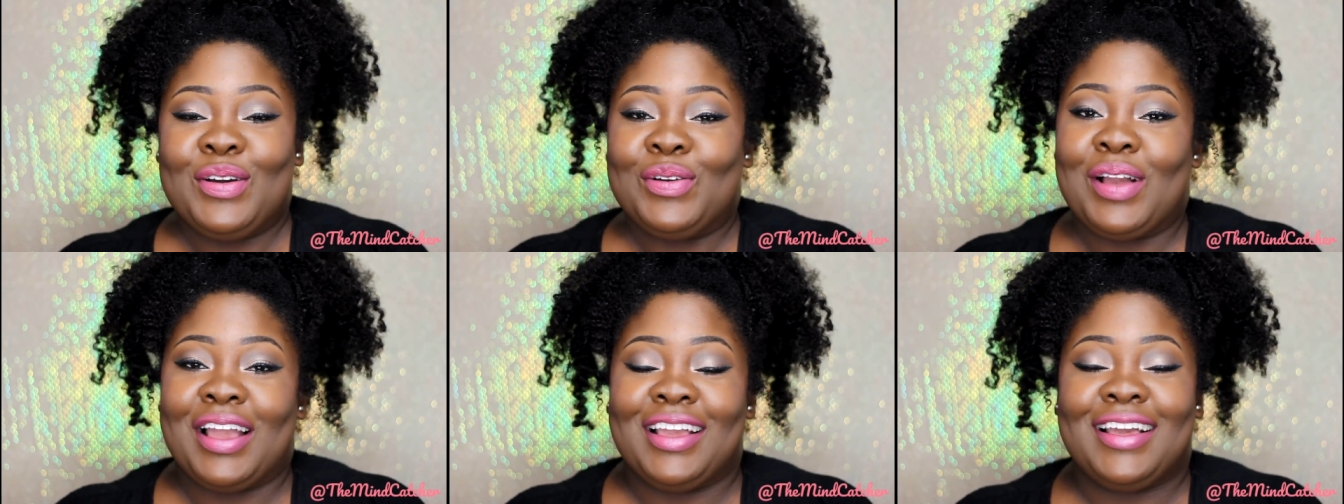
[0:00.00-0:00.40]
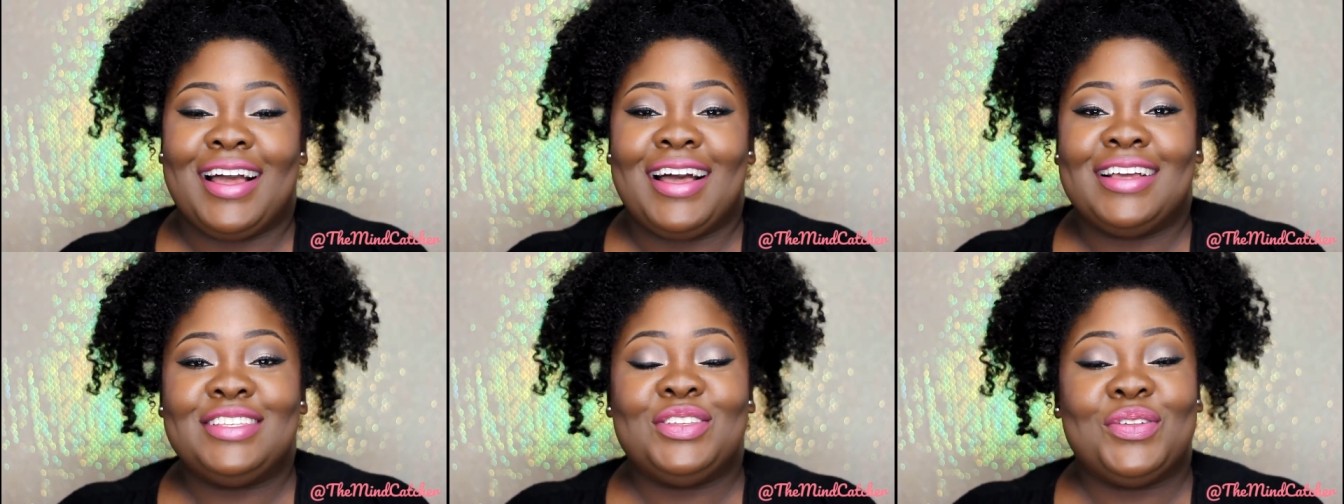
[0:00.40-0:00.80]
Alright
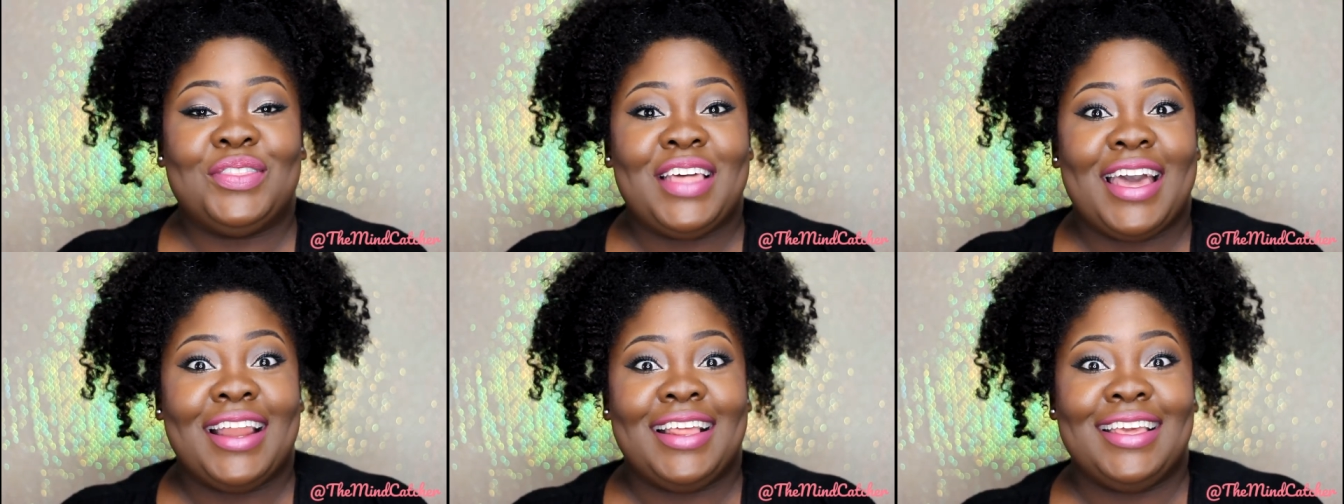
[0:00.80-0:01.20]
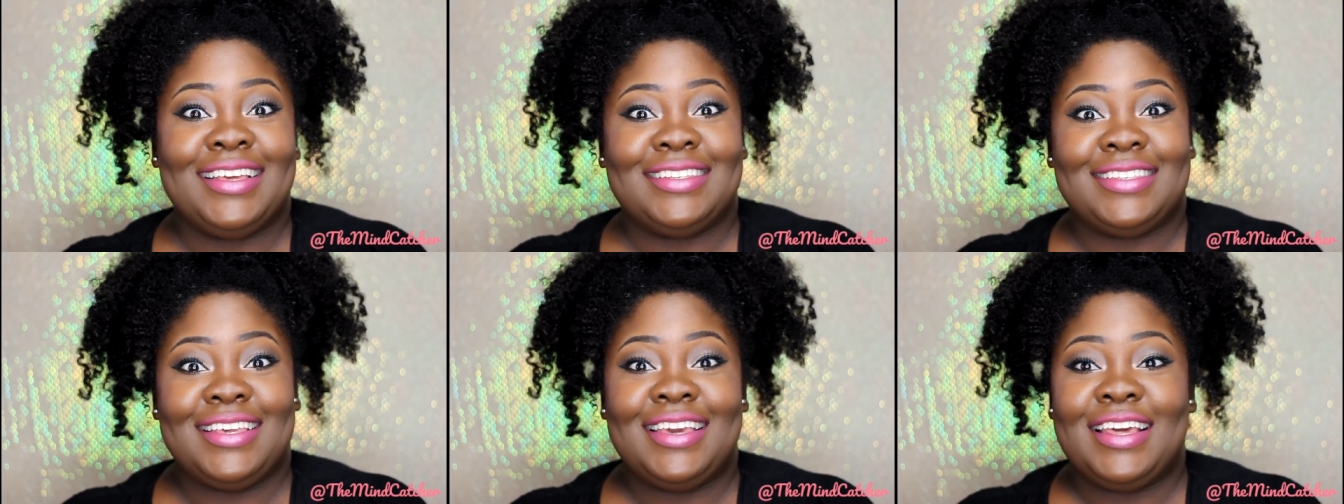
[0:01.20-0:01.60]
guys, so that
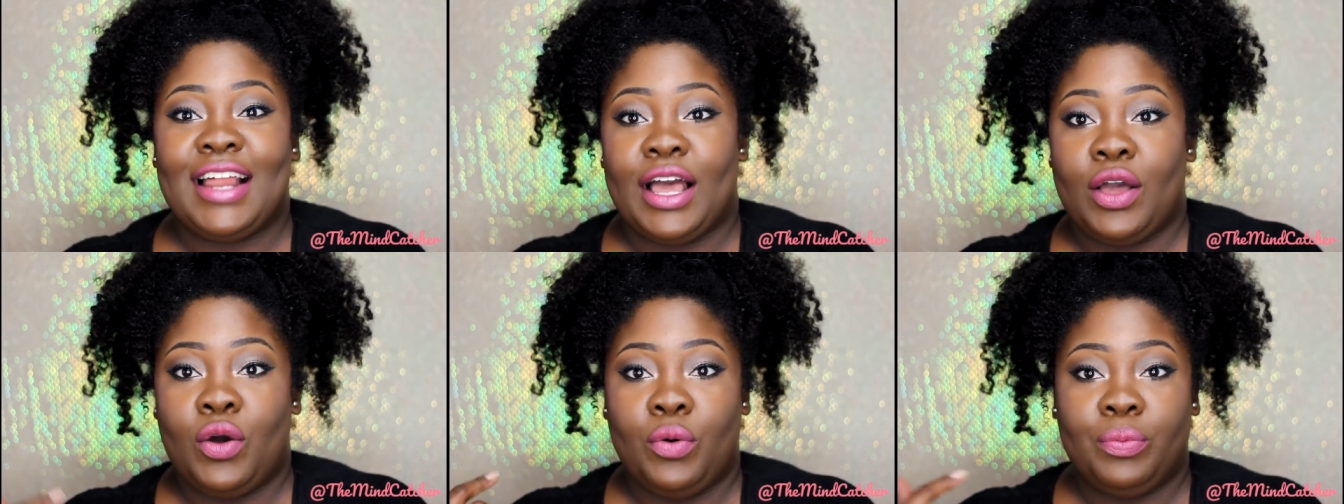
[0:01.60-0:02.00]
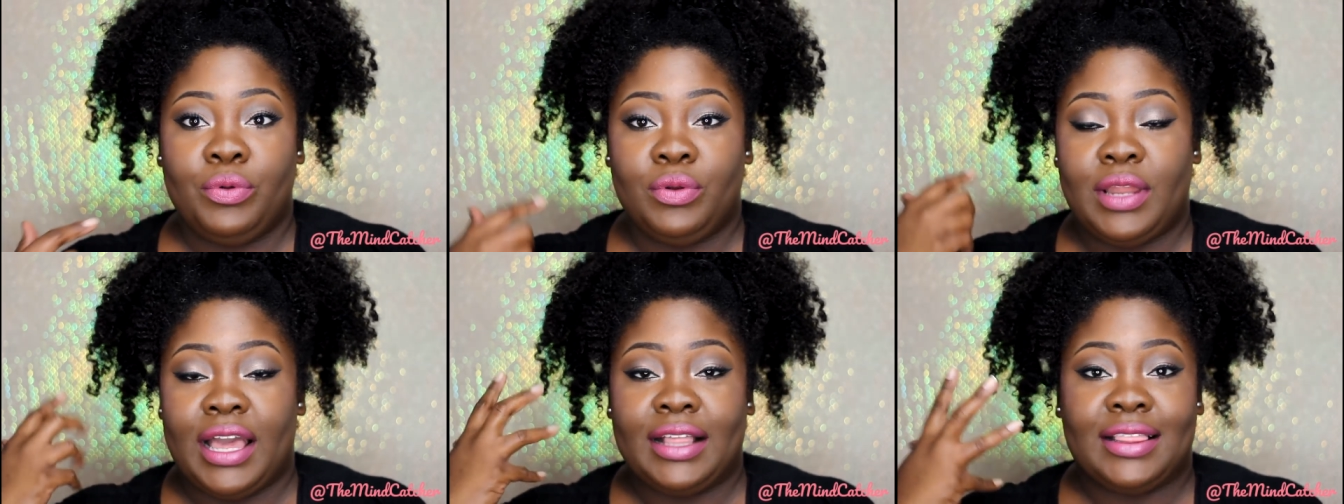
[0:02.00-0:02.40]
is it. I hope
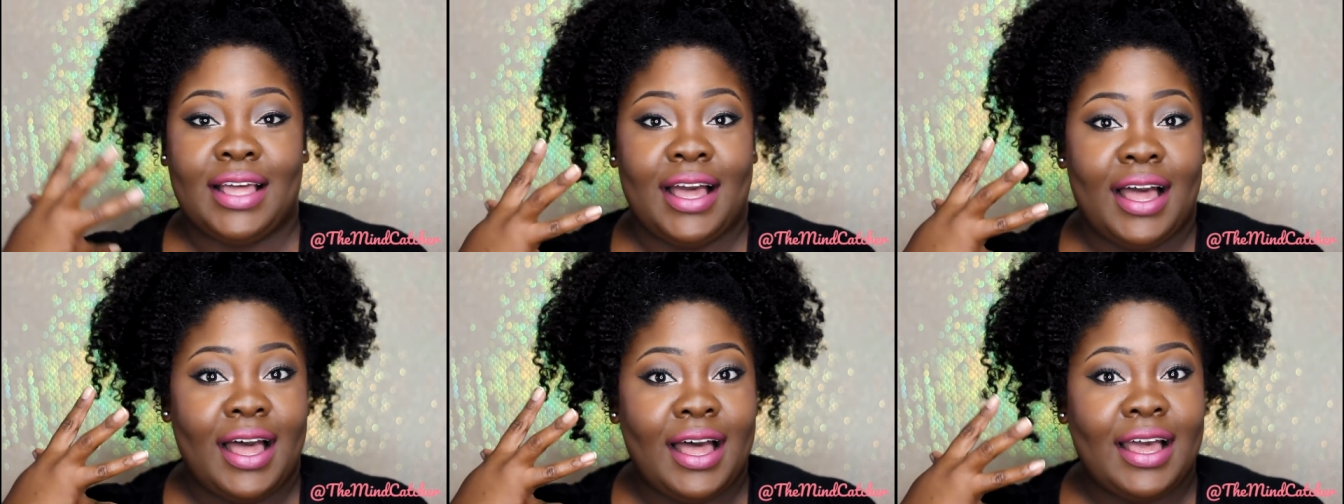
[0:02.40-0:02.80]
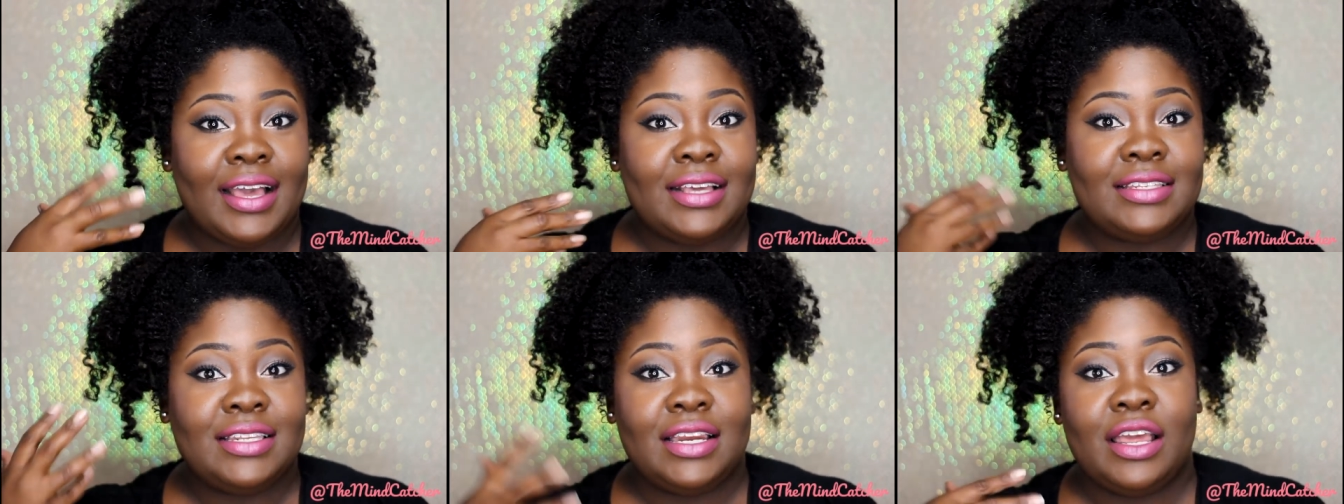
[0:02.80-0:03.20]
you like the
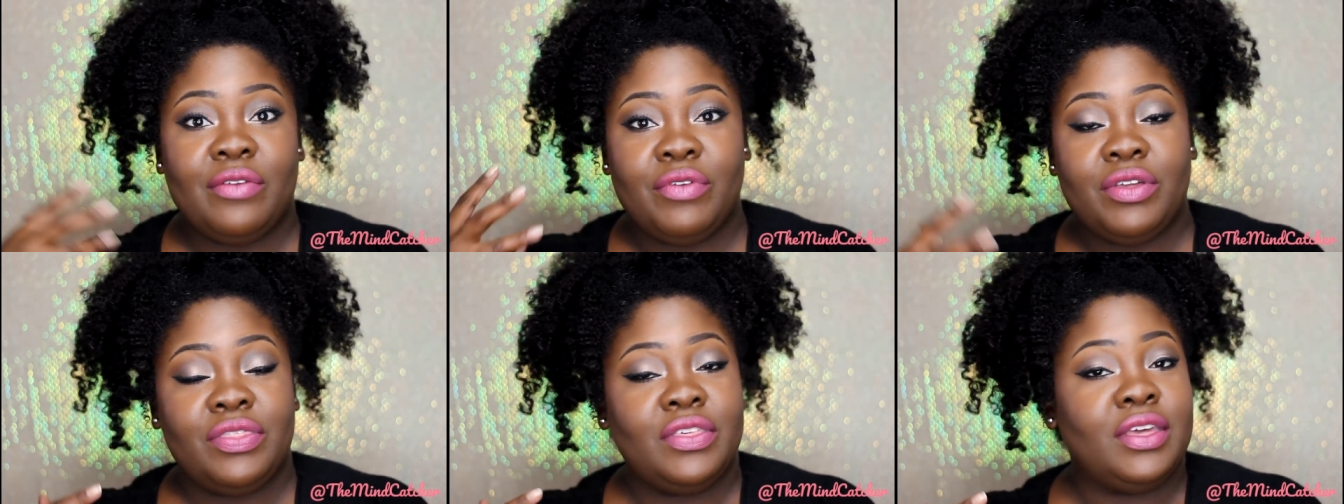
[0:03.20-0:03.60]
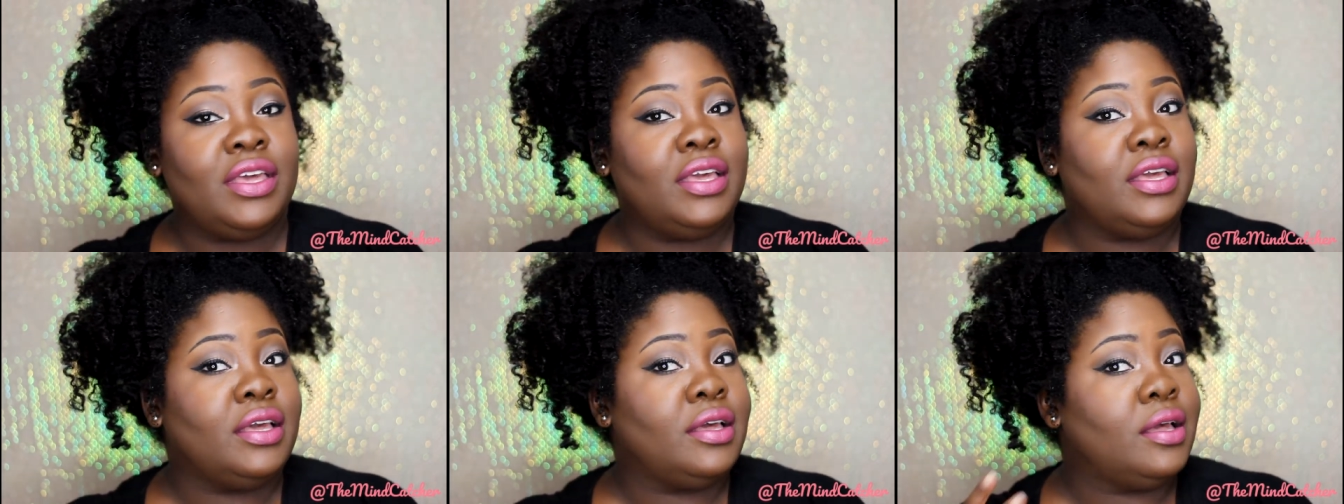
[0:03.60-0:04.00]
eyes and
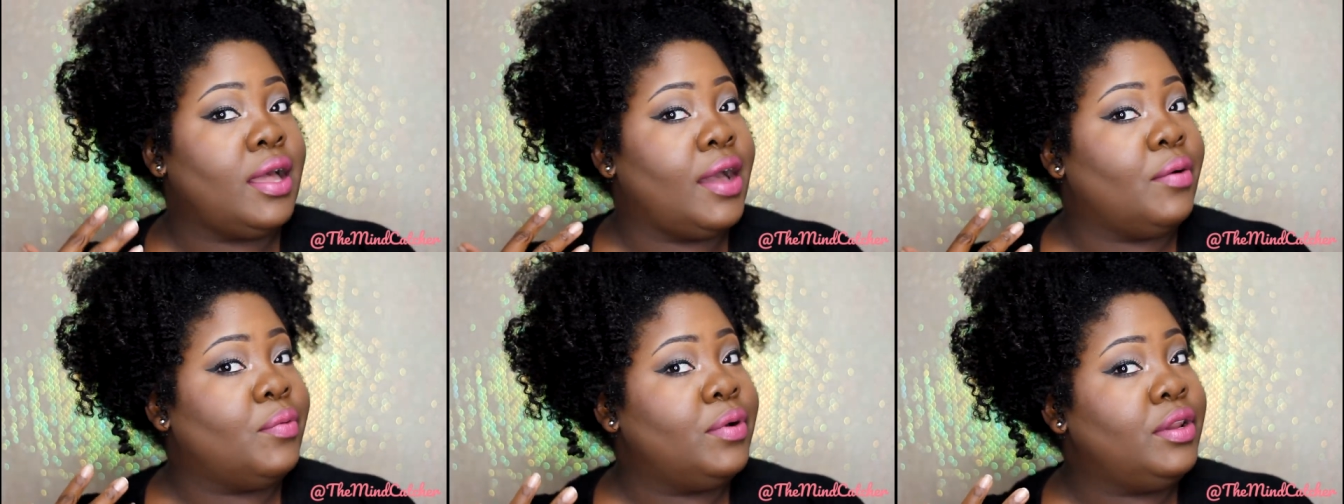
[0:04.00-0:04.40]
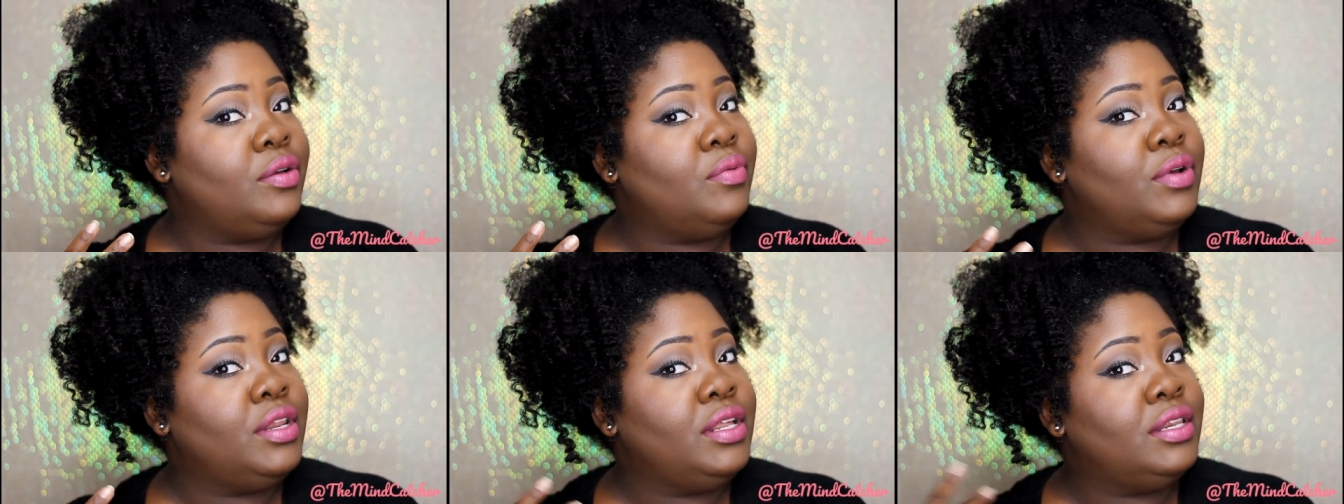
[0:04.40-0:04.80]
everything. I
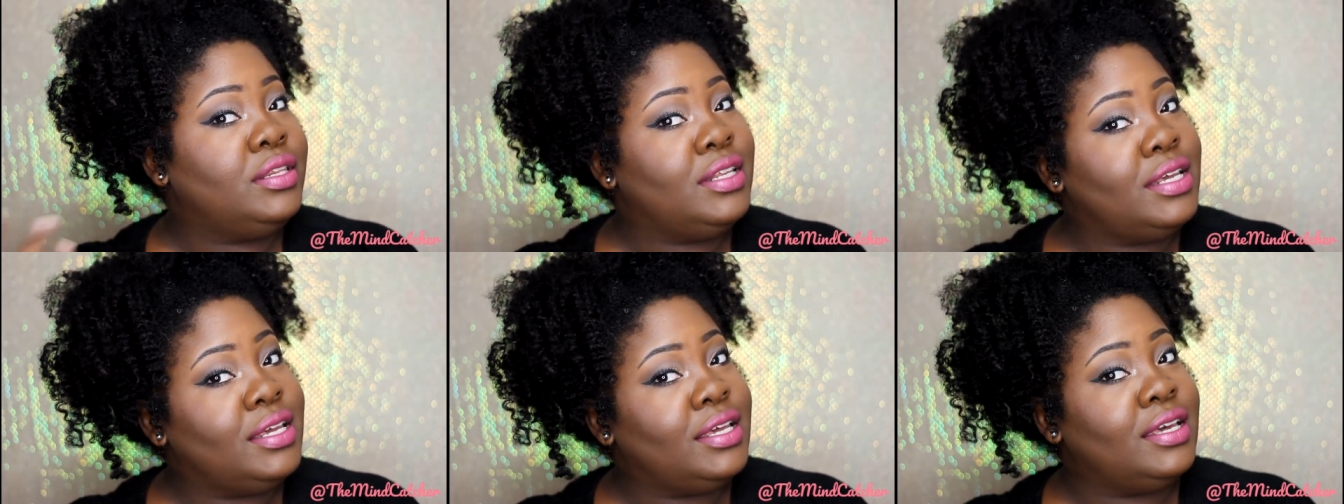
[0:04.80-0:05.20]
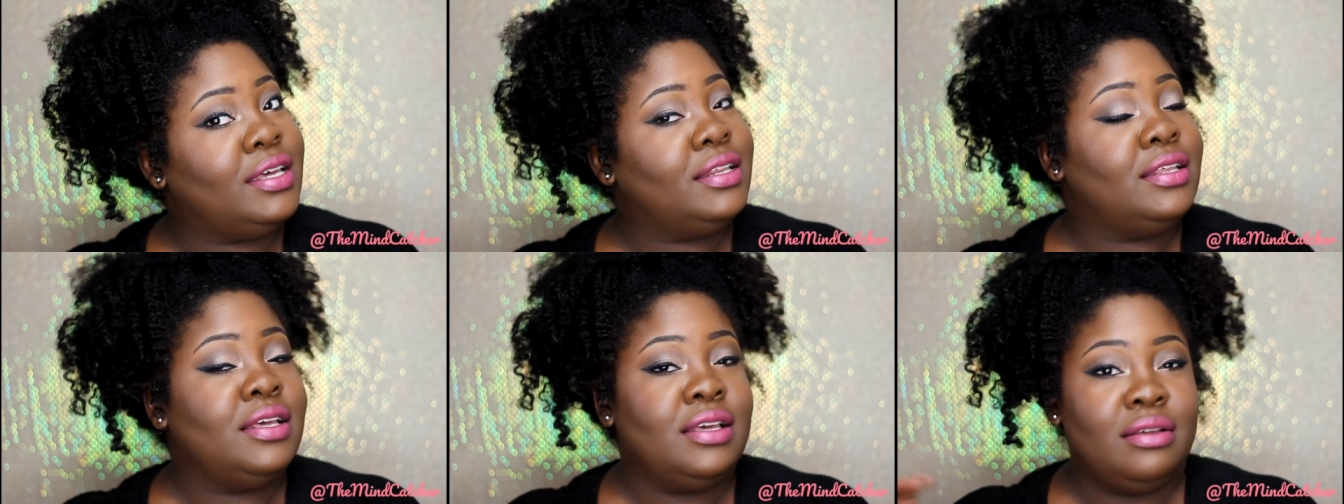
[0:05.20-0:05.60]
really, really dig
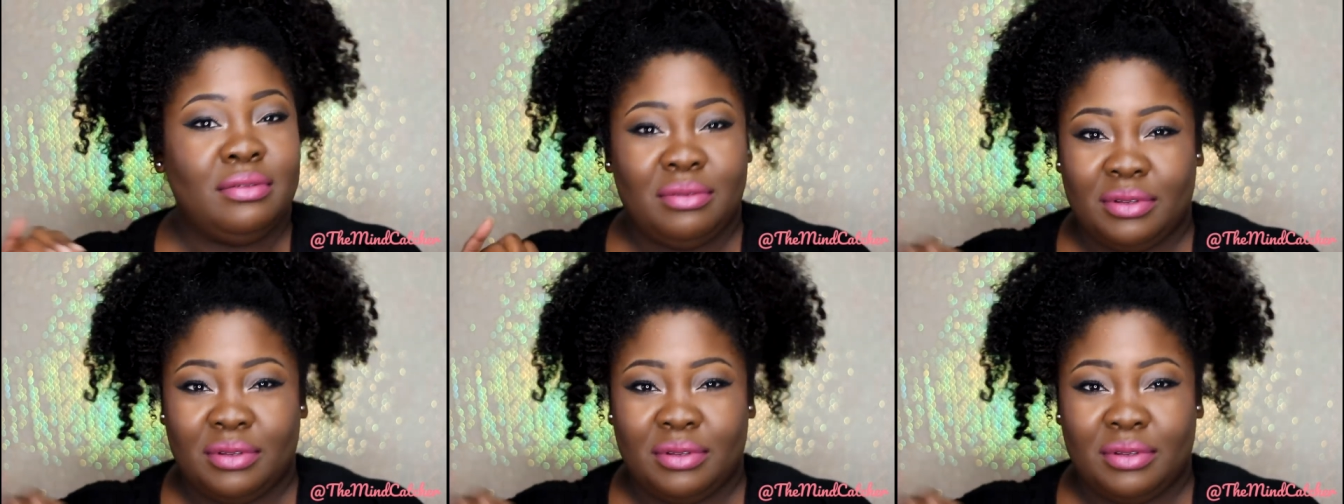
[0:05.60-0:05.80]
it.